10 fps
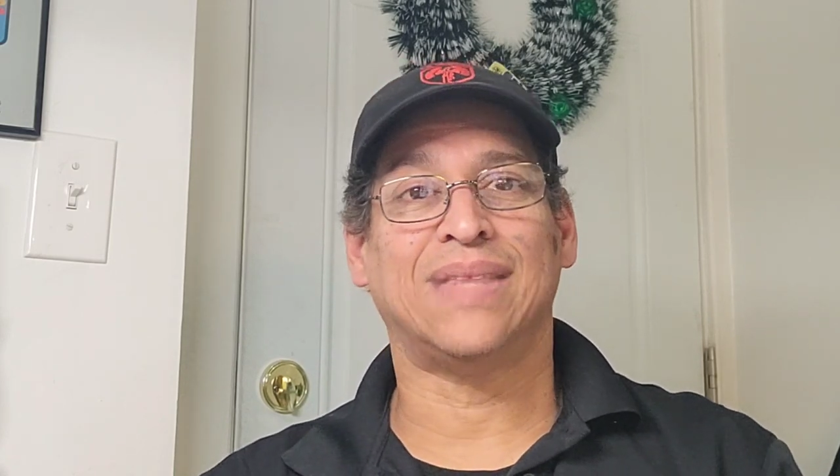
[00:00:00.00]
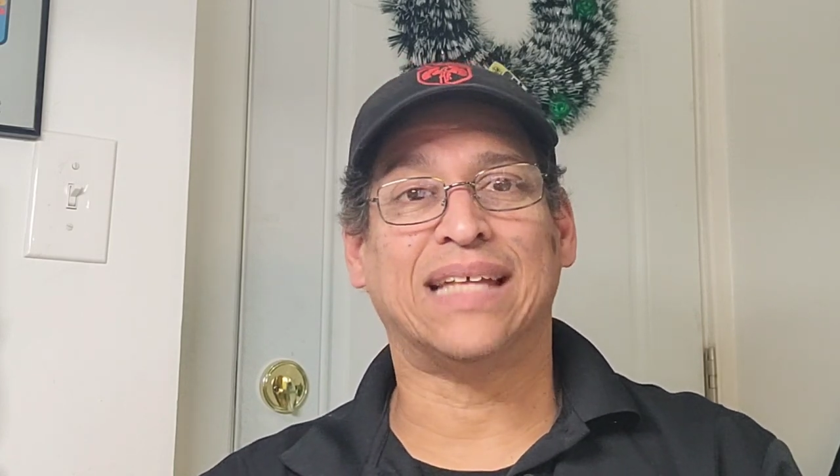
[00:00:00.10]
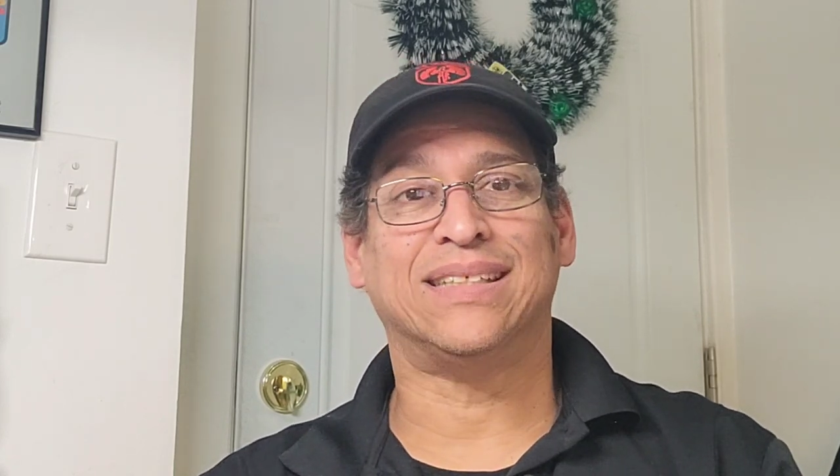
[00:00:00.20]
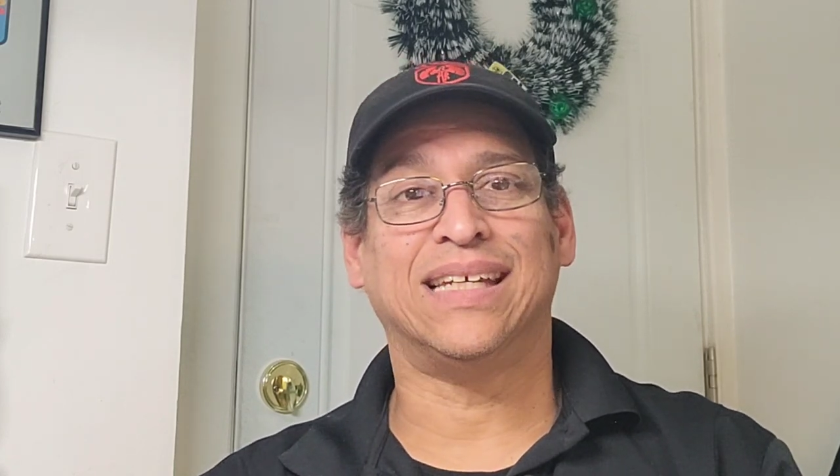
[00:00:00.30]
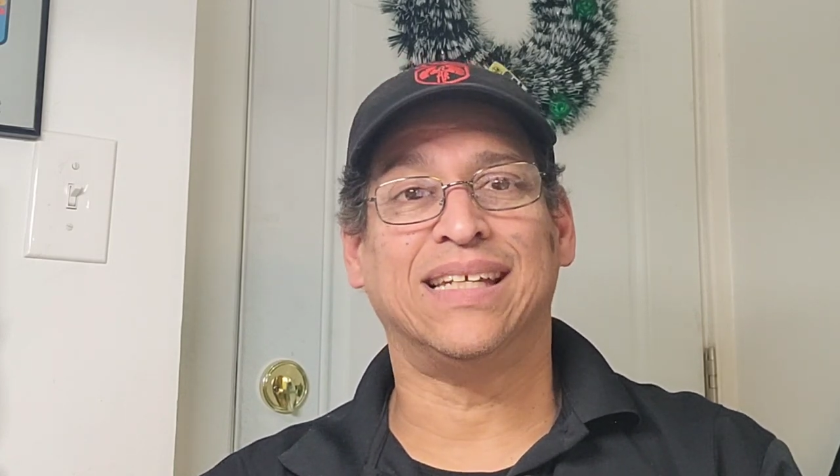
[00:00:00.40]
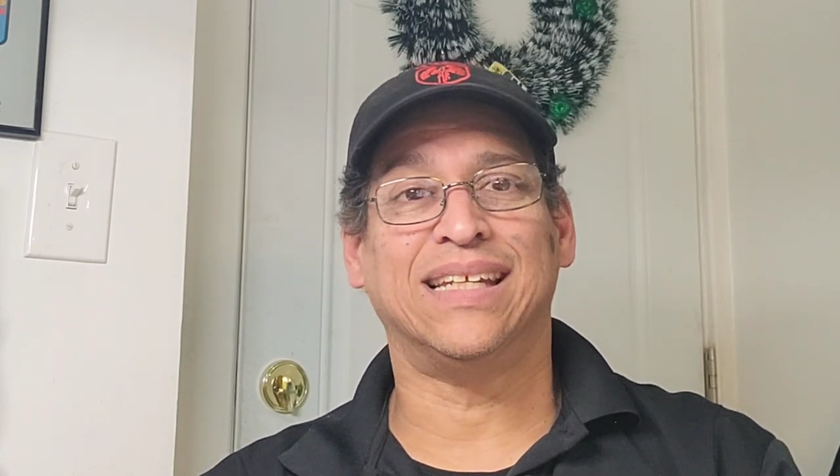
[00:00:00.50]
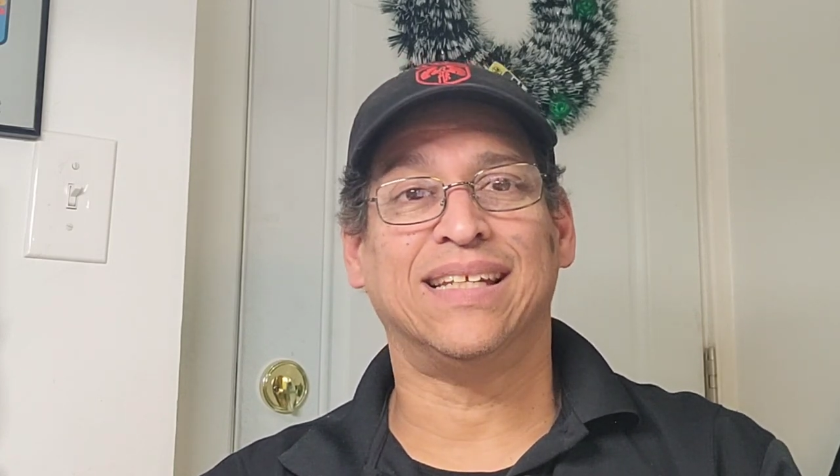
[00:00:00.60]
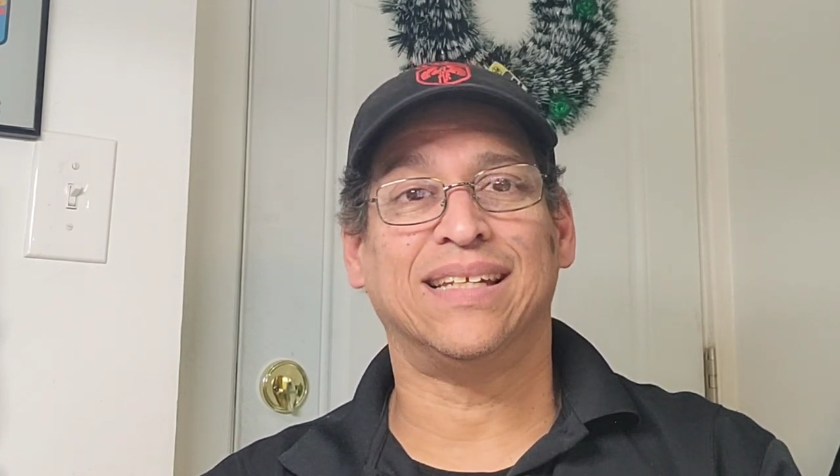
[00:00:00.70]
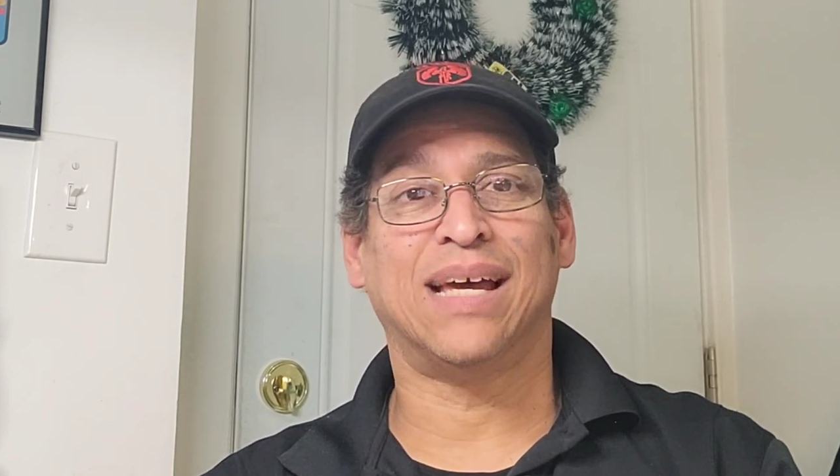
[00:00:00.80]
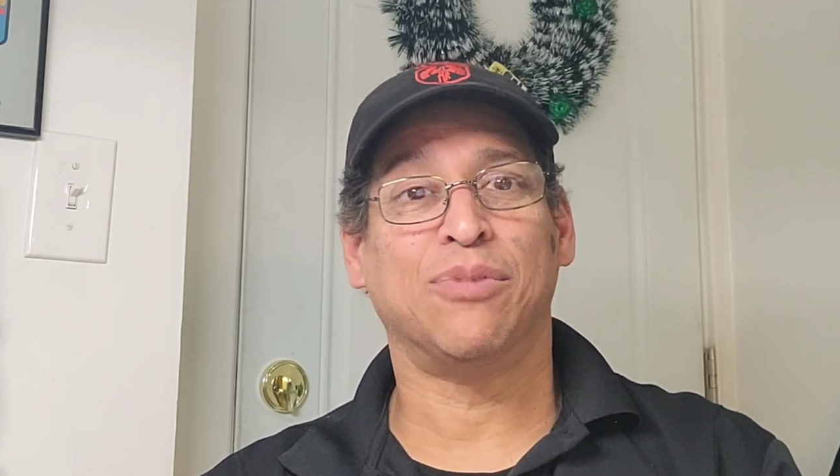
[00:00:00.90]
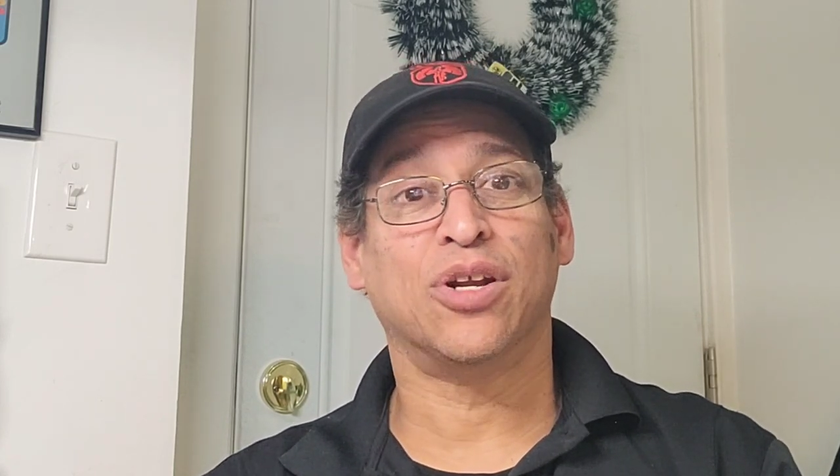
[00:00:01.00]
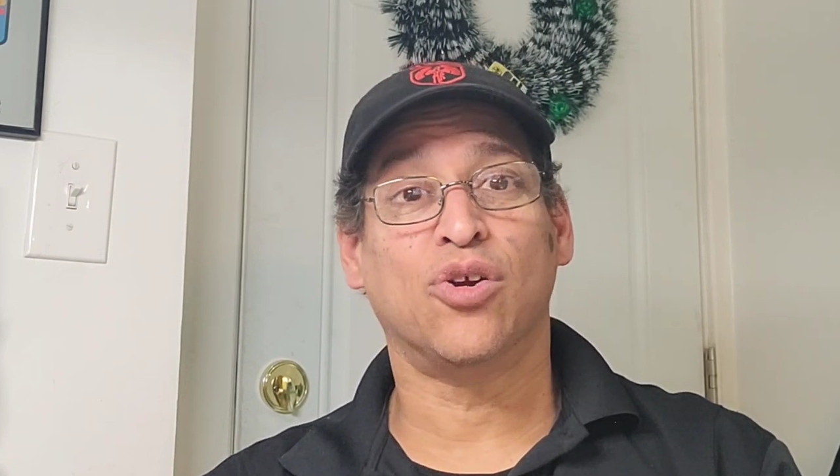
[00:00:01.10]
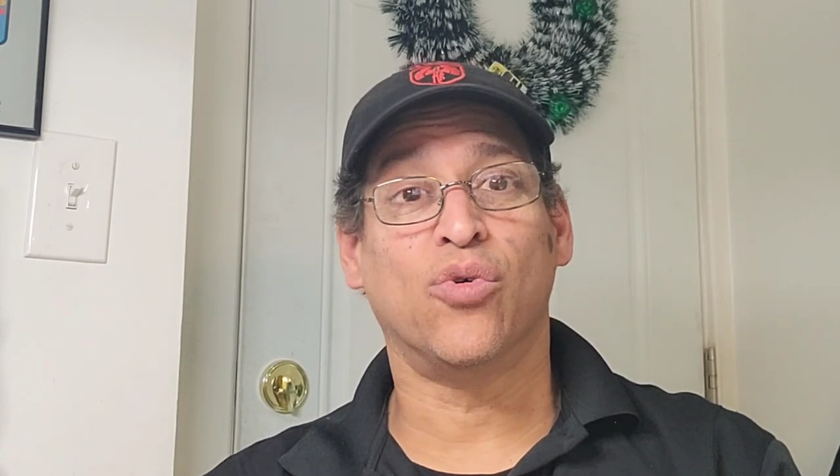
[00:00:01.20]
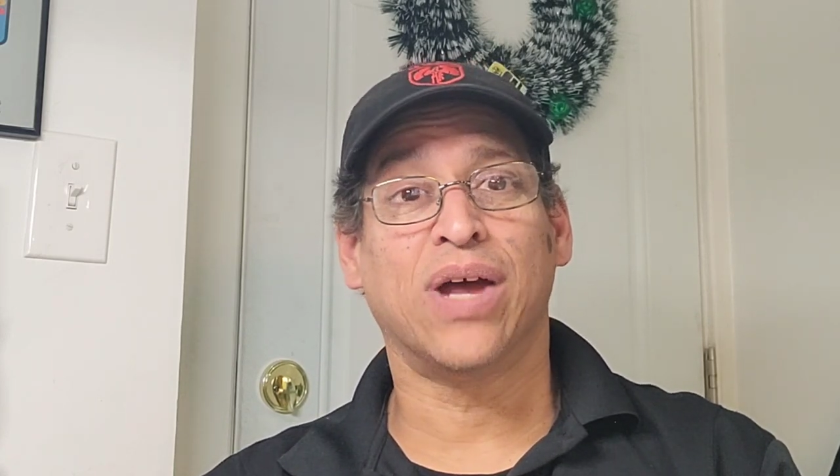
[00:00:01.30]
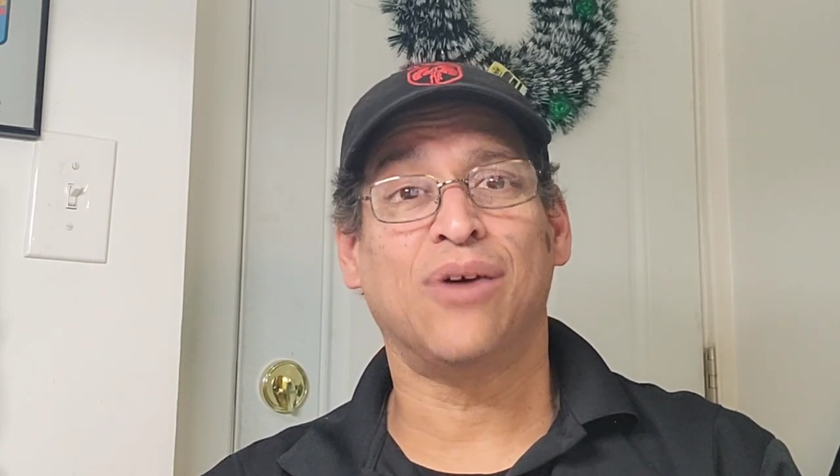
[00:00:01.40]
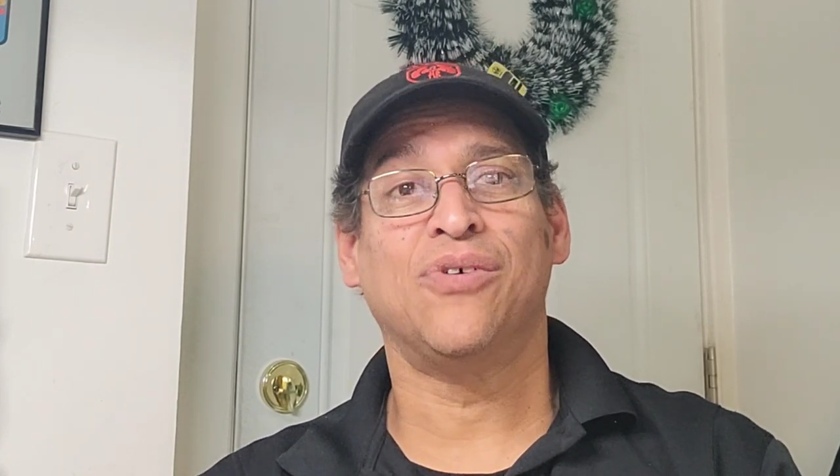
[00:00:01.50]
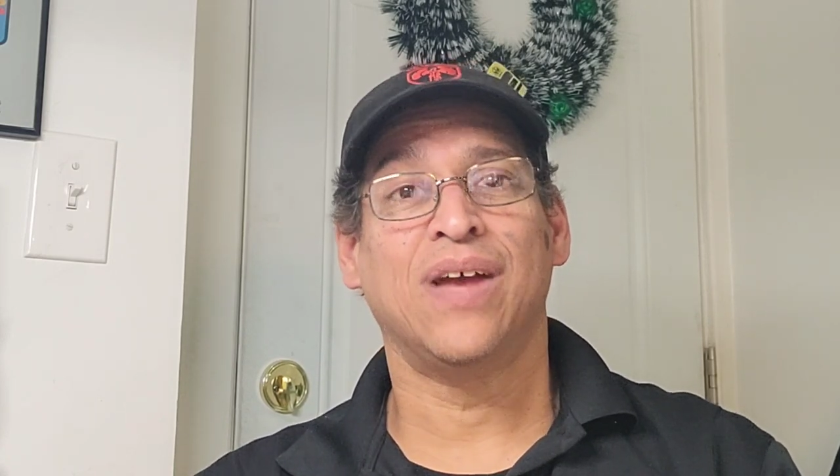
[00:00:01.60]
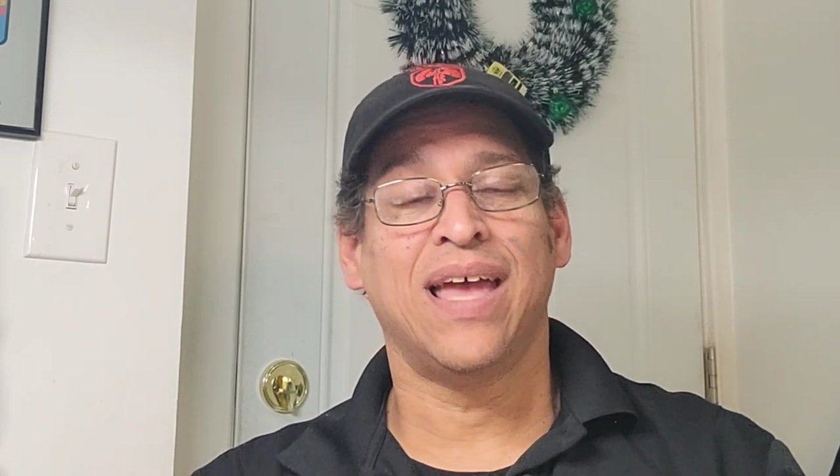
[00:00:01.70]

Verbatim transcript: that's it. I'm going to go now,